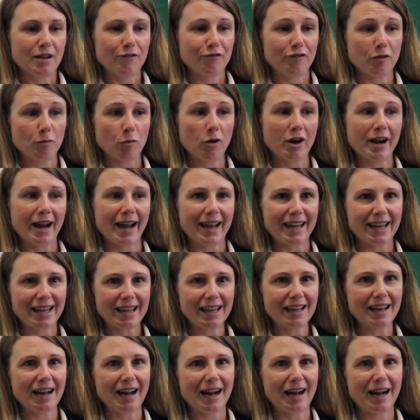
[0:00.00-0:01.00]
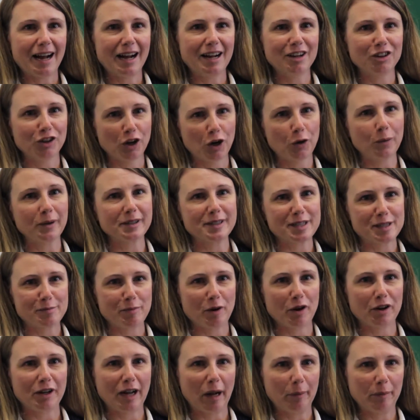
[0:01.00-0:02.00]
from what I hear, no one
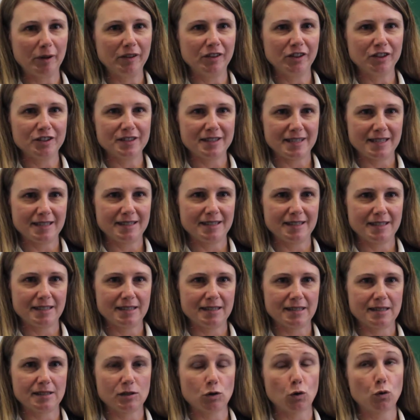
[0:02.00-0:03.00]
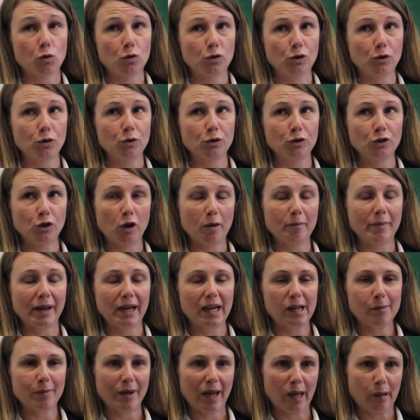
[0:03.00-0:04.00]
spoke up in those incidences, or, or not
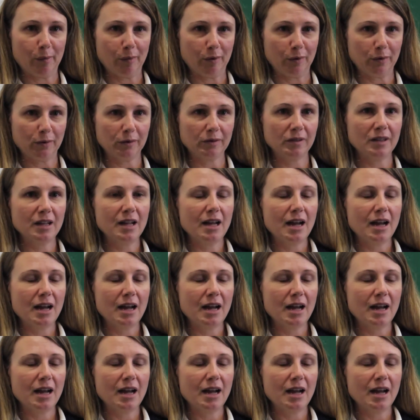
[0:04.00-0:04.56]
many people.